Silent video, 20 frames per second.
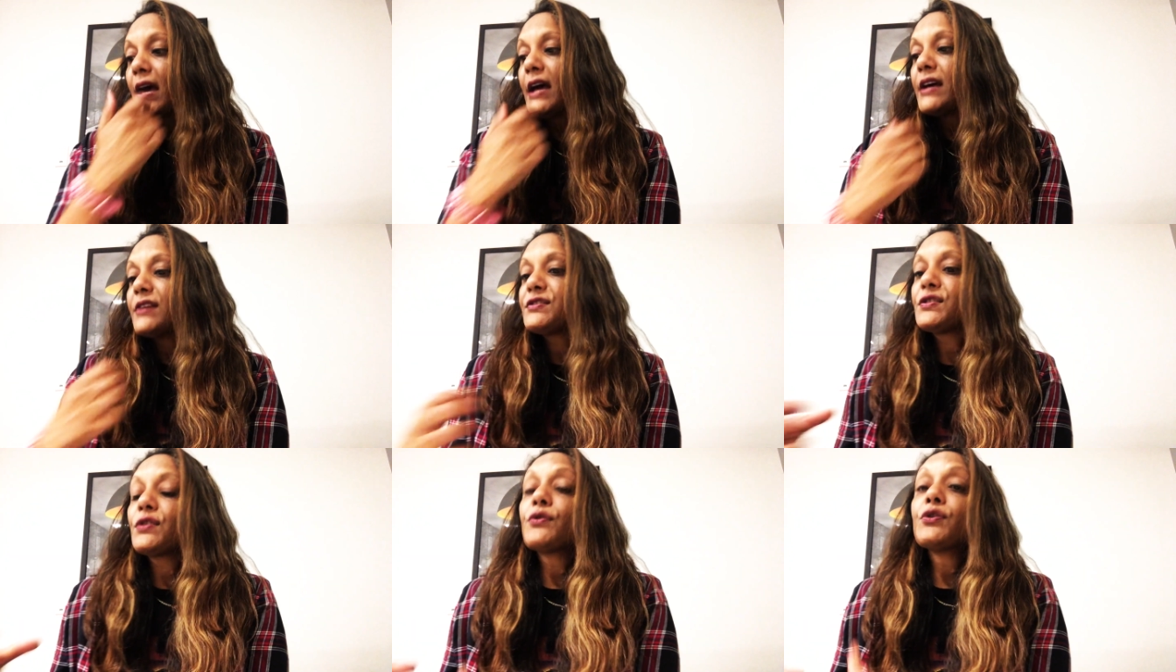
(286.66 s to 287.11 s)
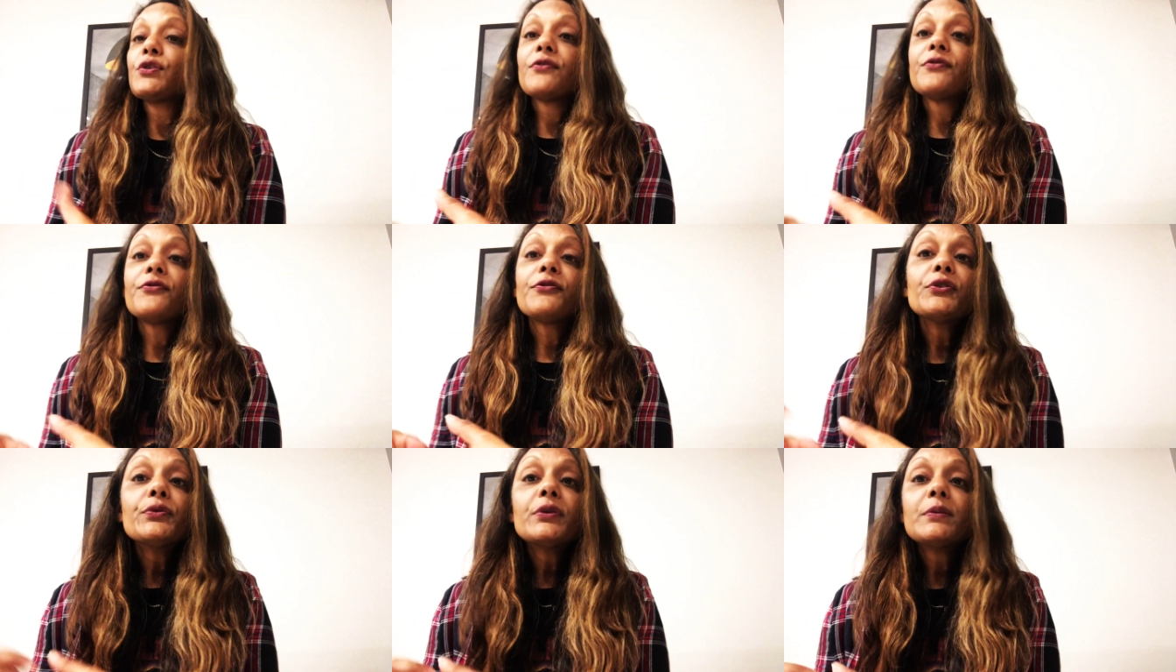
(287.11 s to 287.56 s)
So you're
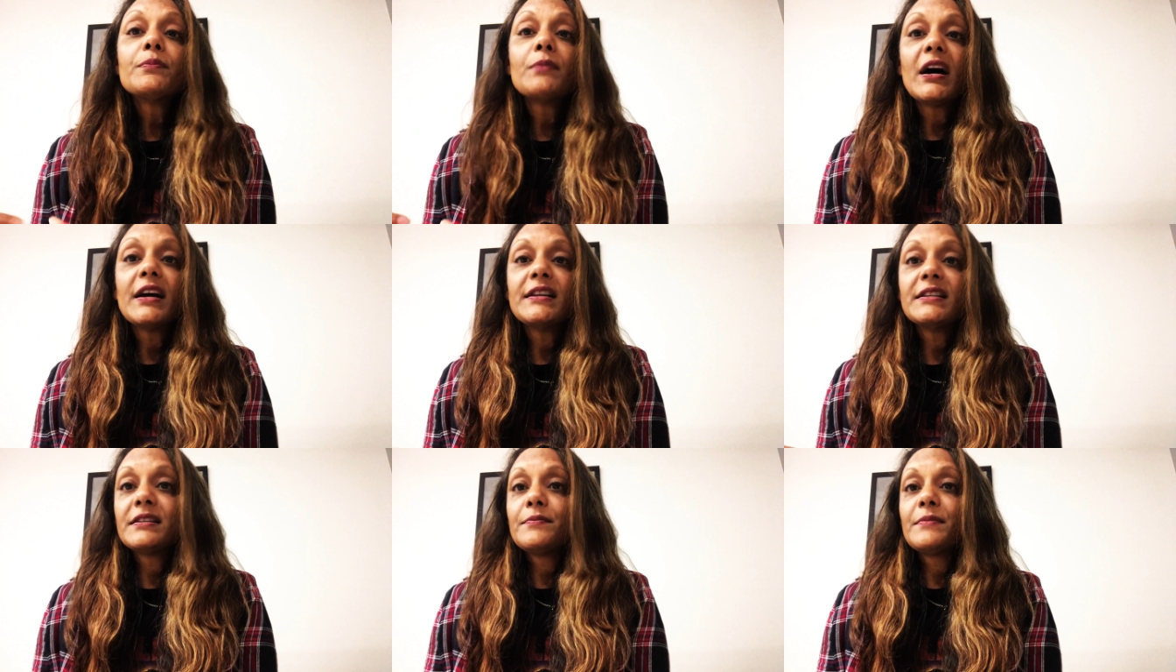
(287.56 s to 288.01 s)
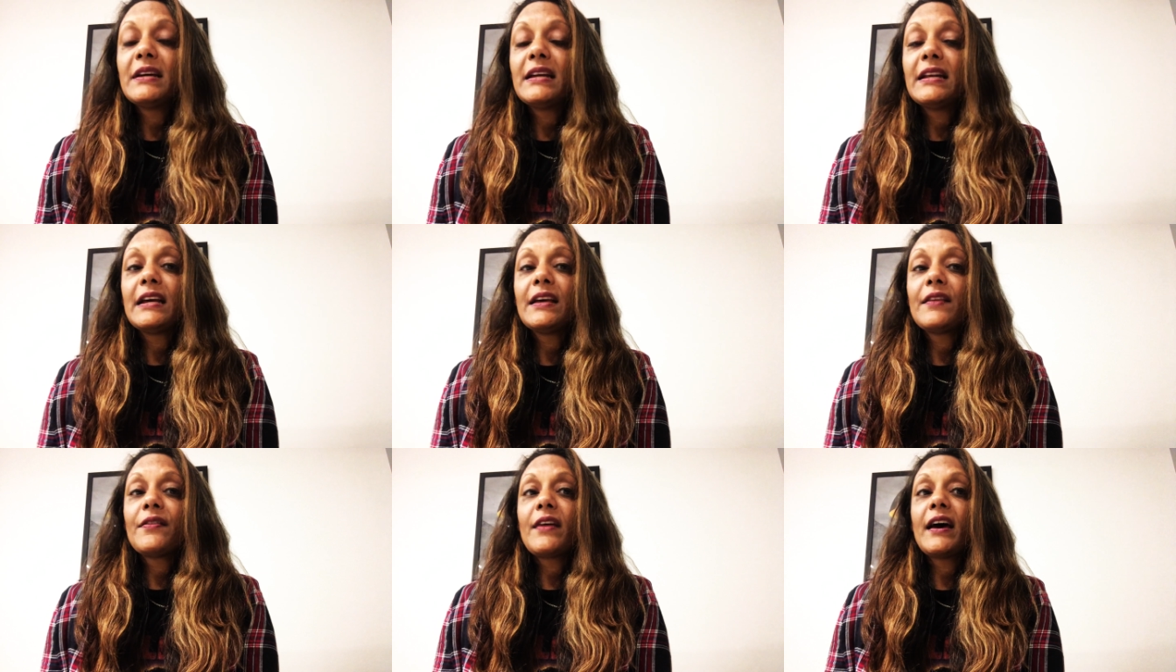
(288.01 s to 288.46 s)
fluid bonded,
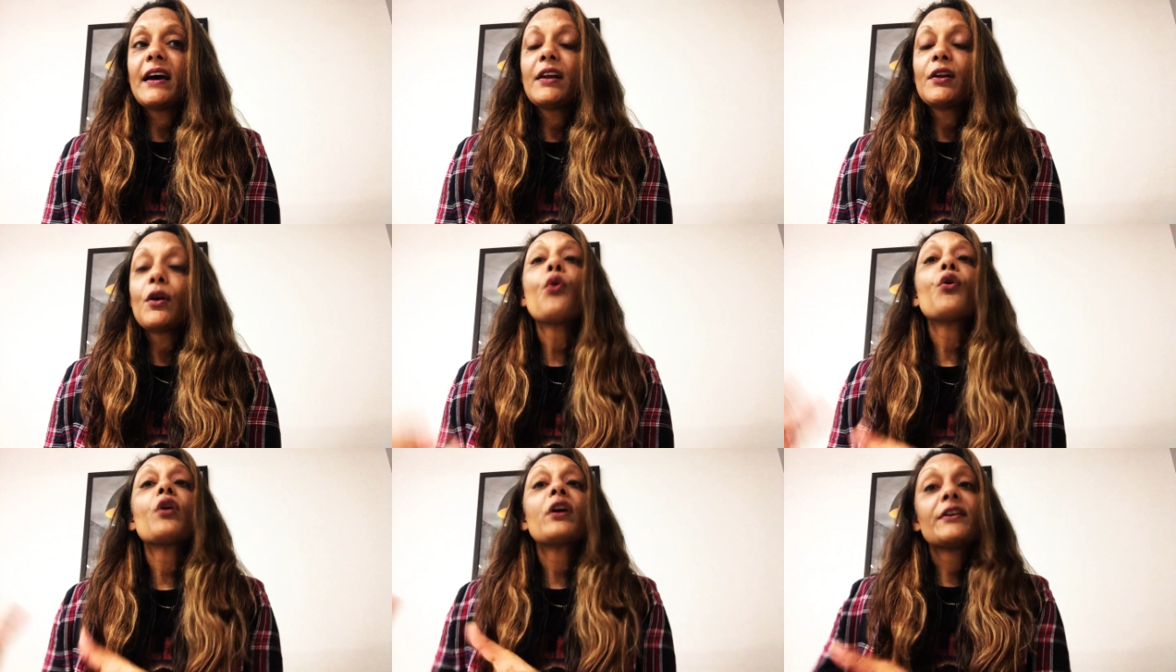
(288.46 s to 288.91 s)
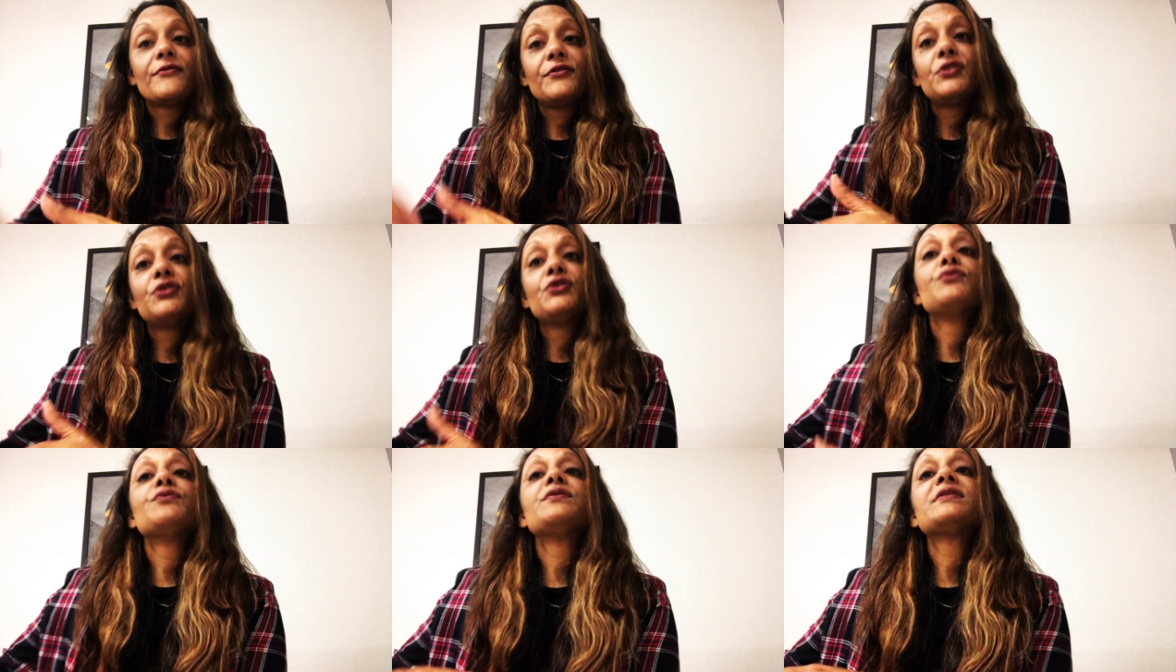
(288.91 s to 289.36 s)
meaning that, or if you
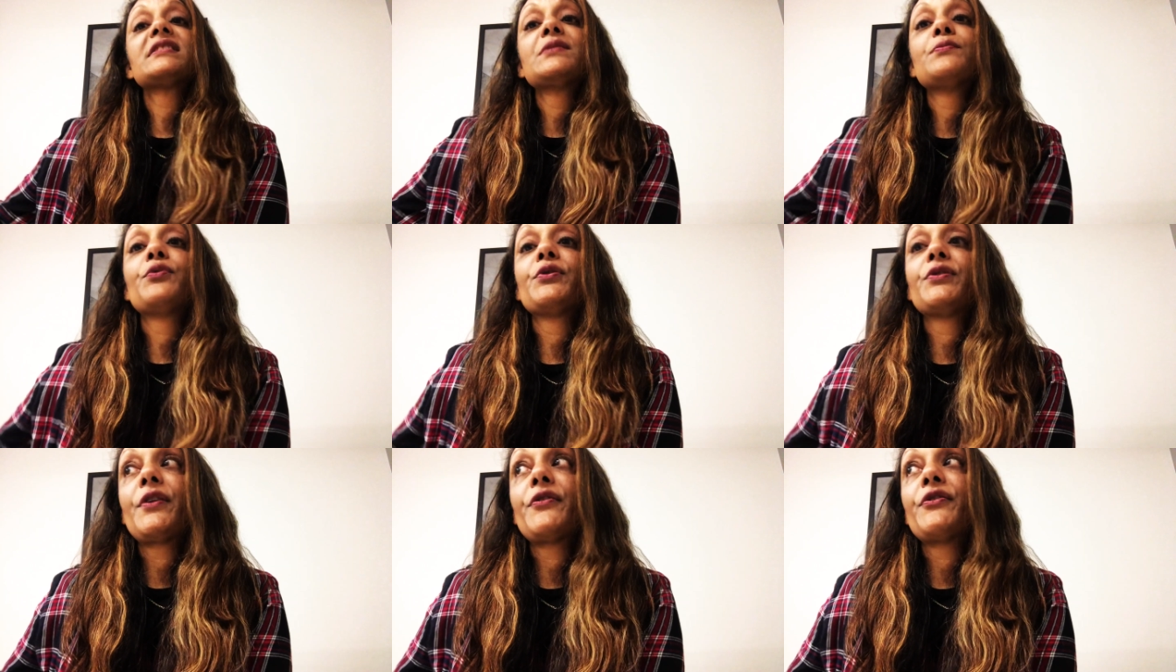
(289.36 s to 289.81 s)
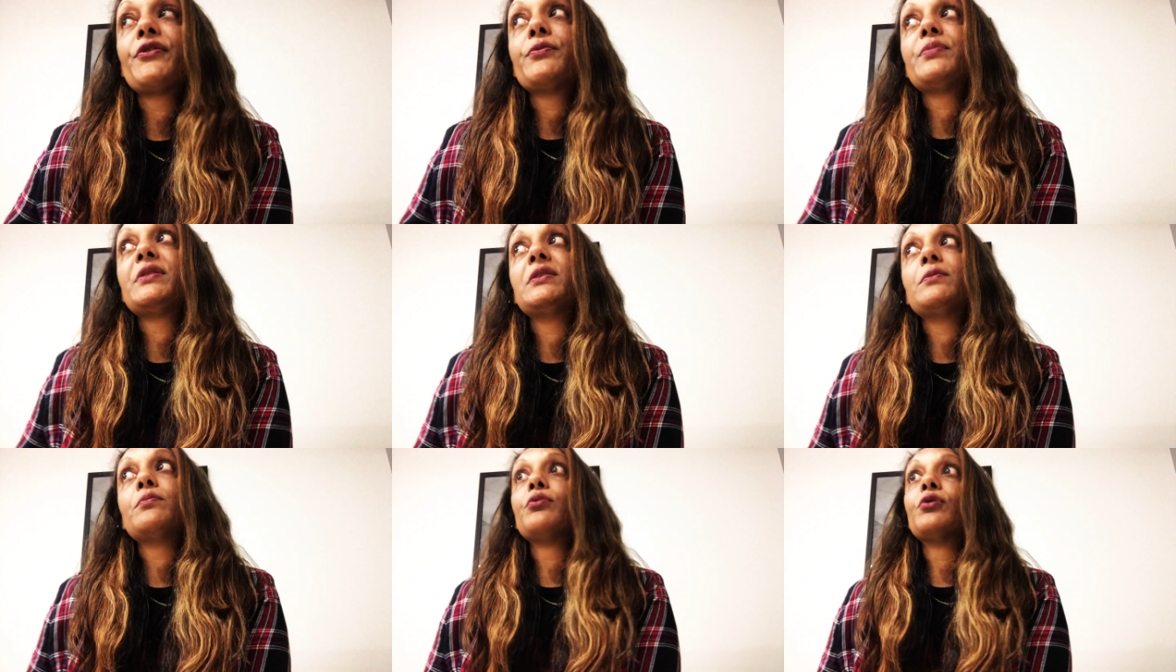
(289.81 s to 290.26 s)
do sleep with other
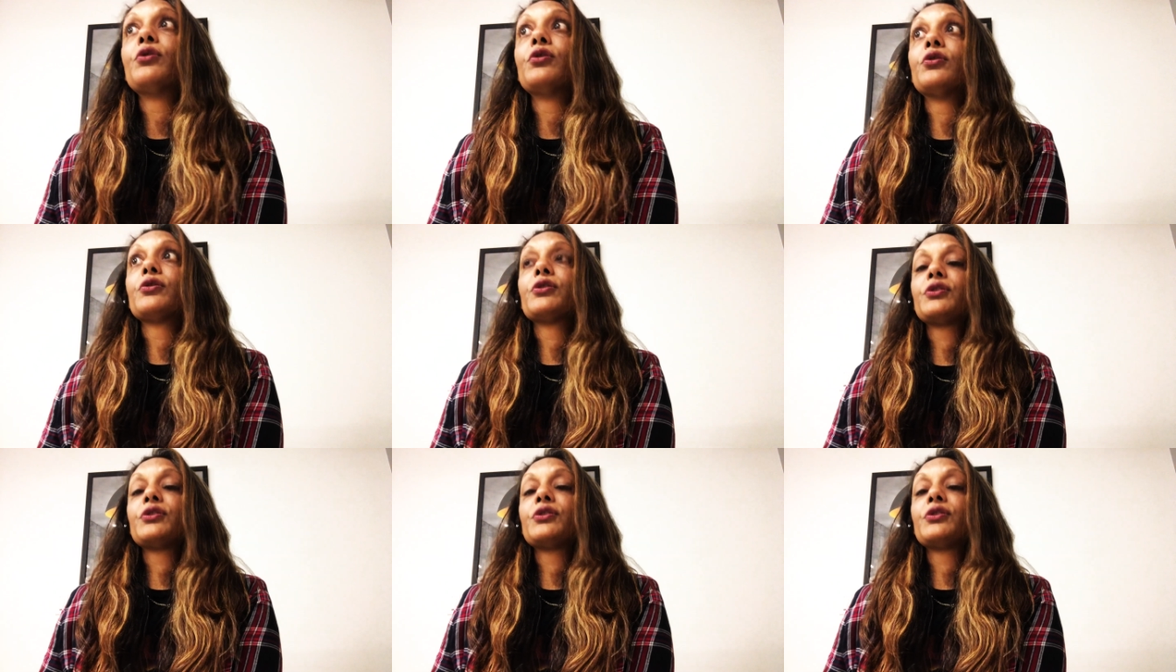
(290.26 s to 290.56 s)
people,